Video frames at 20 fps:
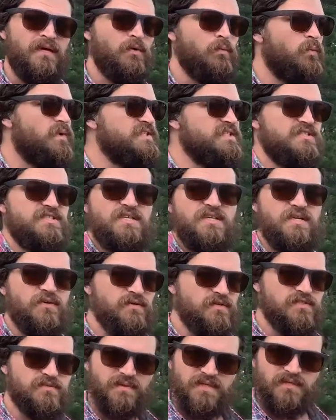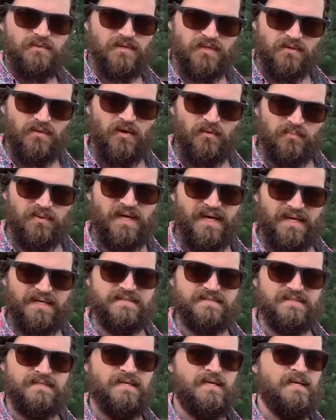which is huge when you want to grow
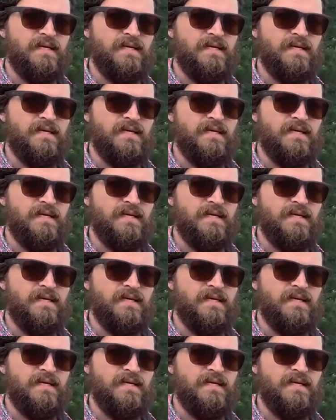plants.